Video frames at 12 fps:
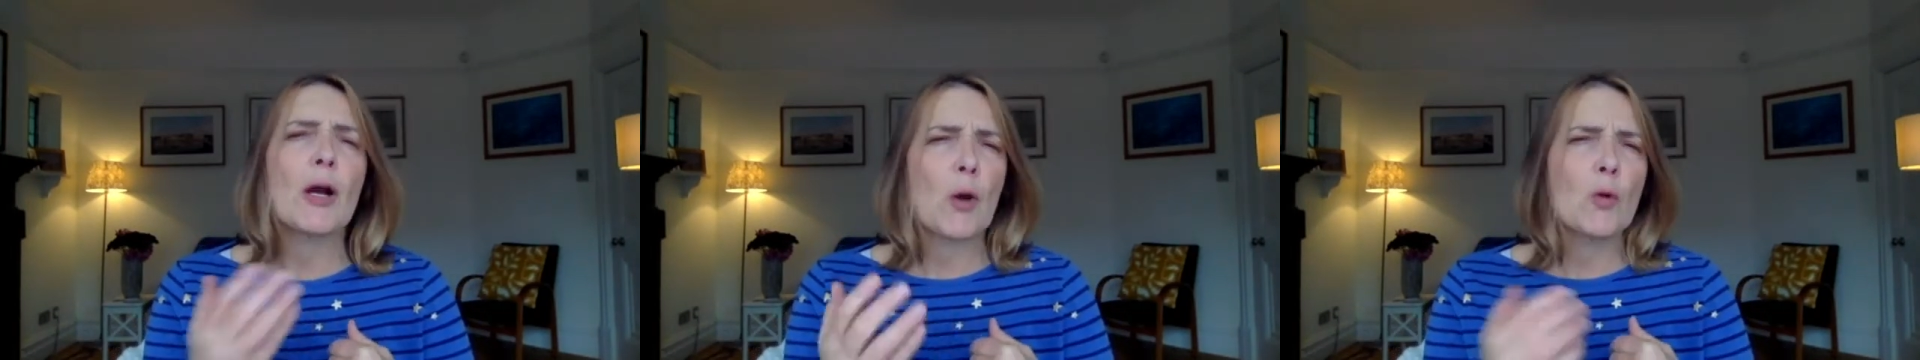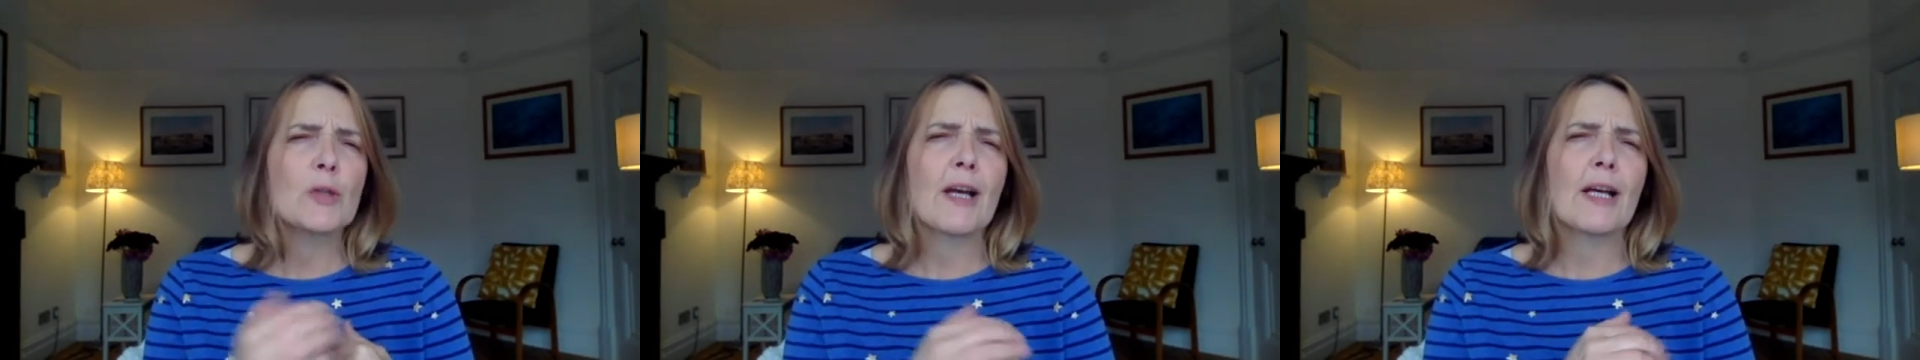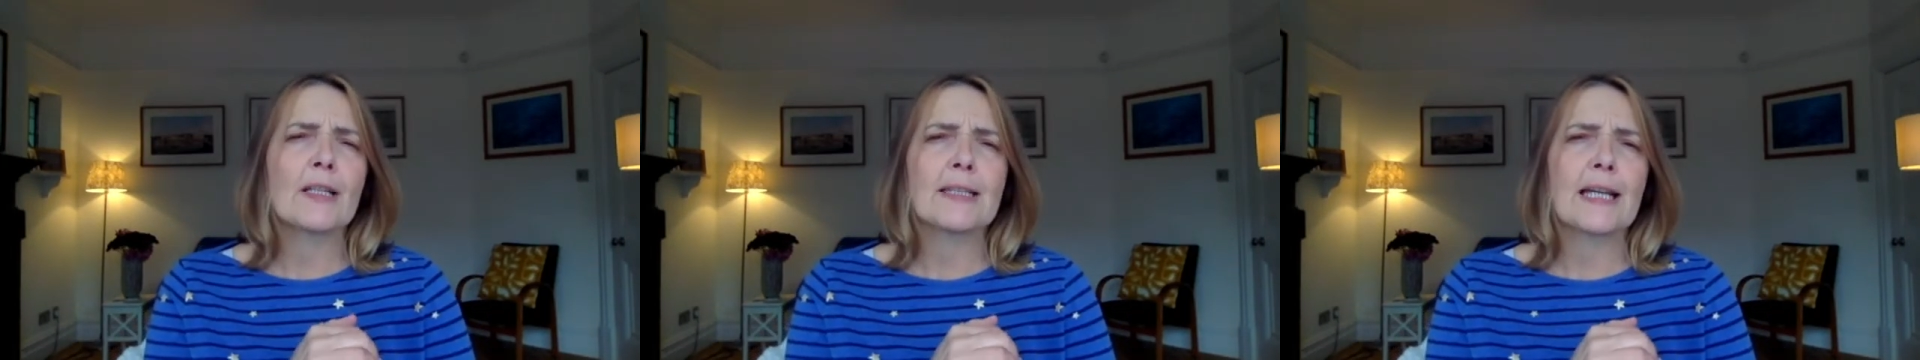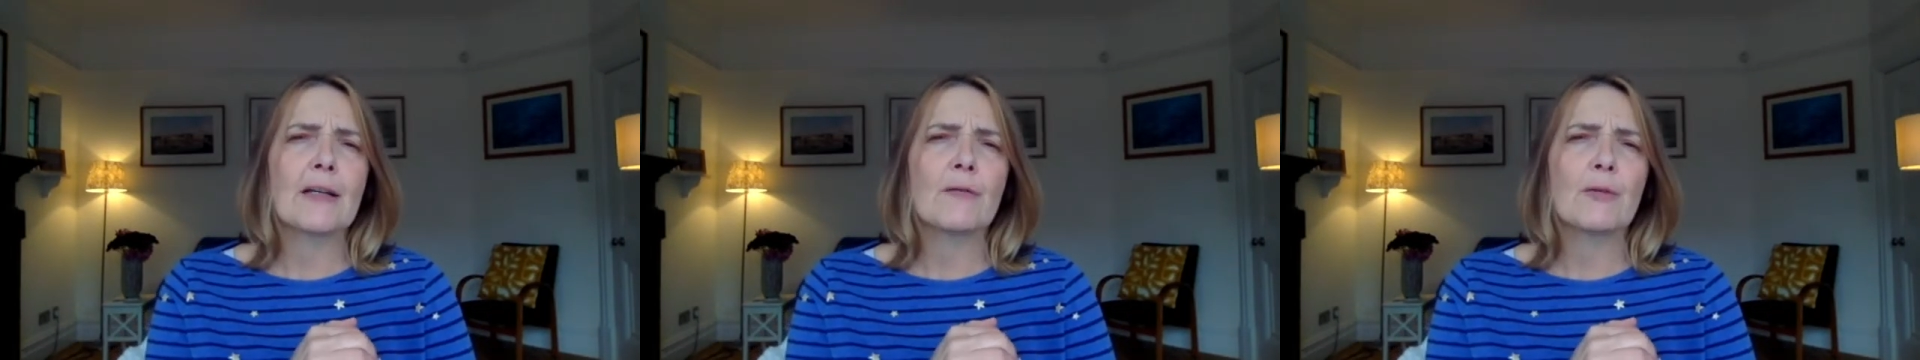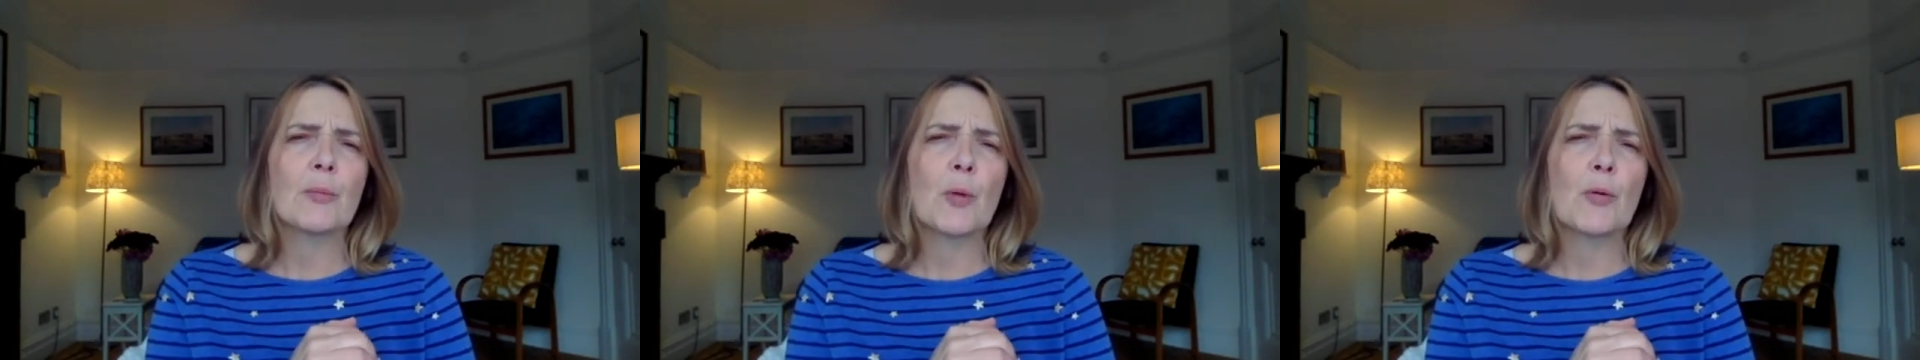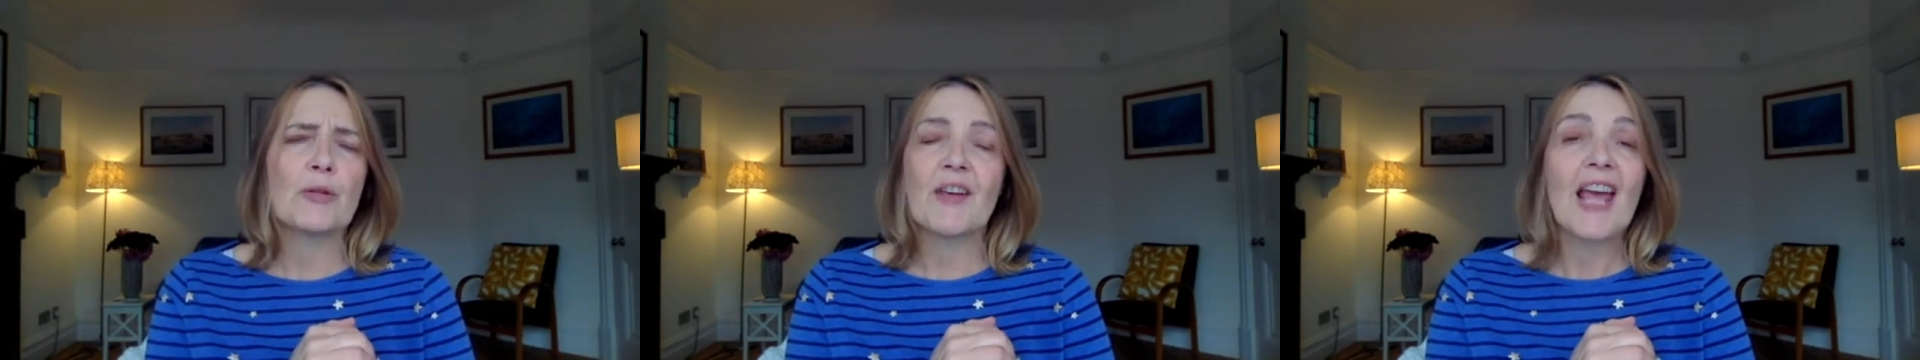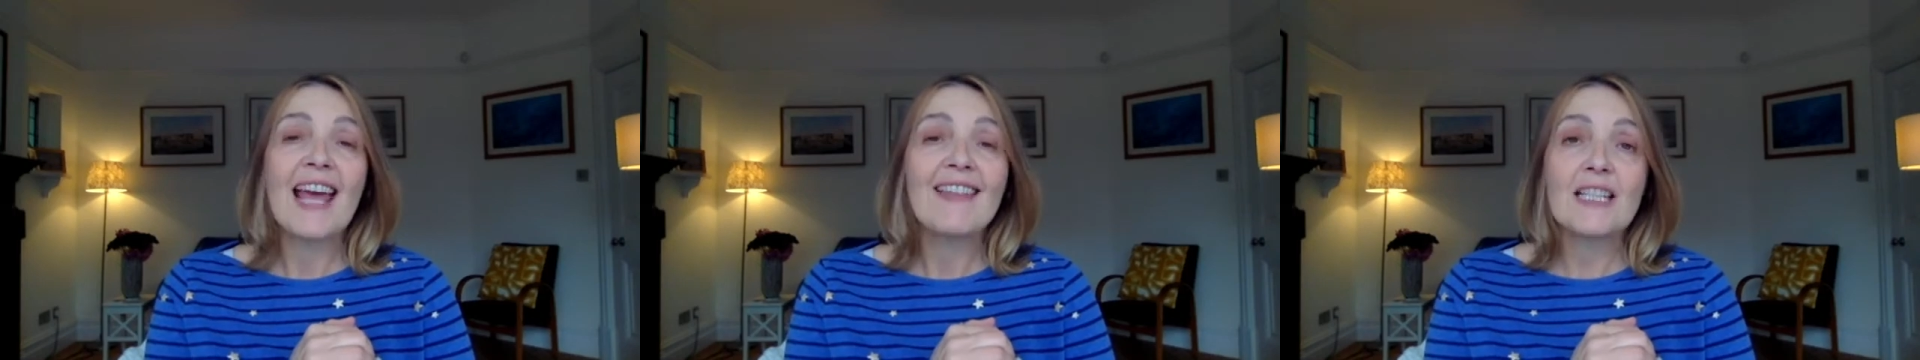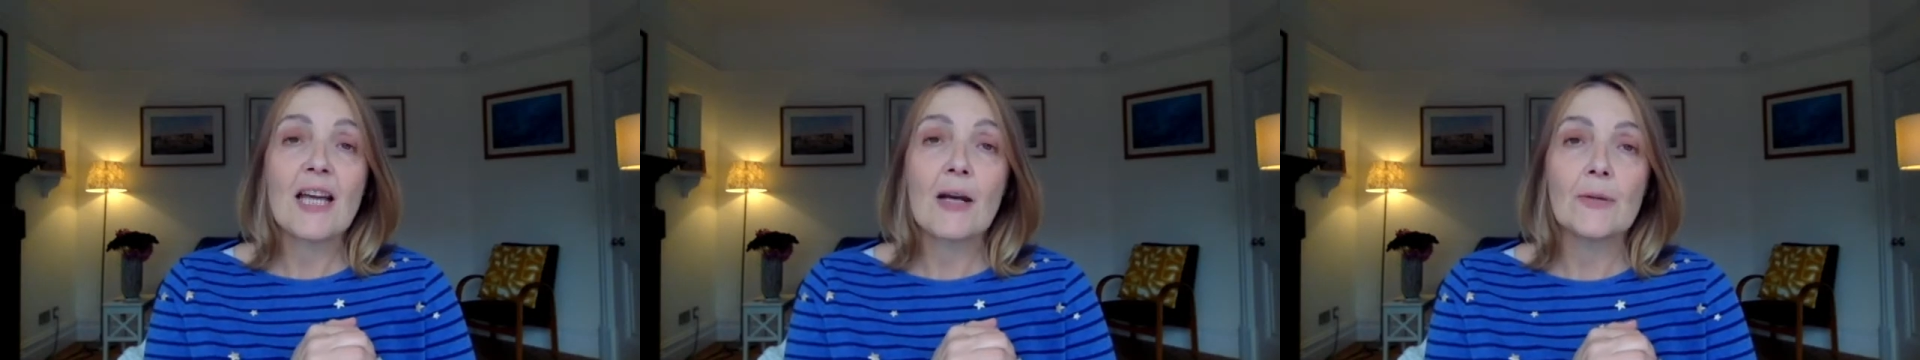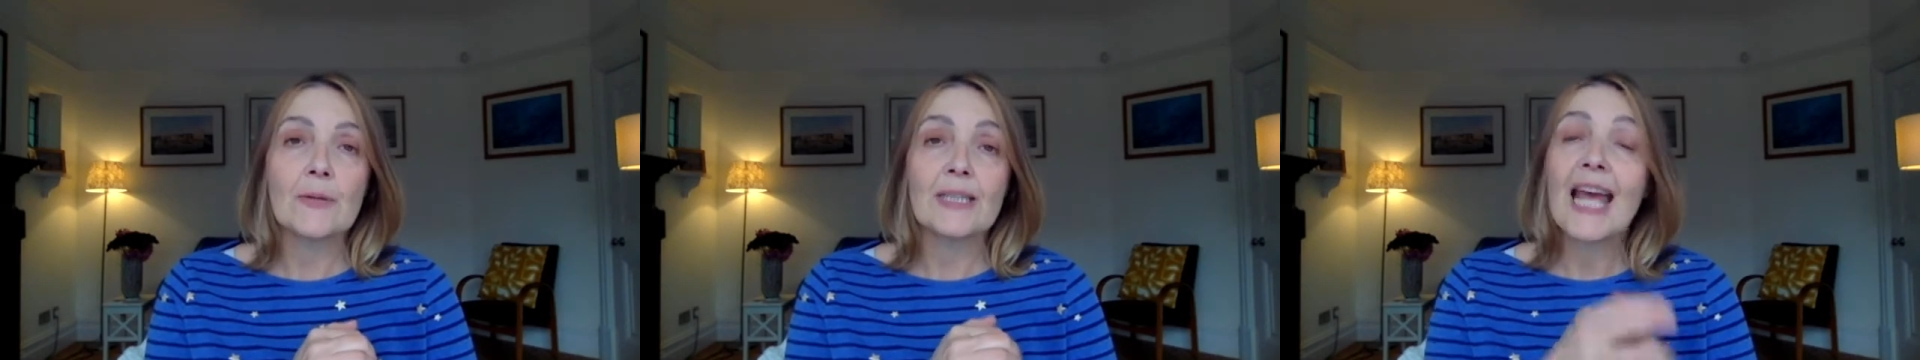Of course I understand it from your point of view. They don't.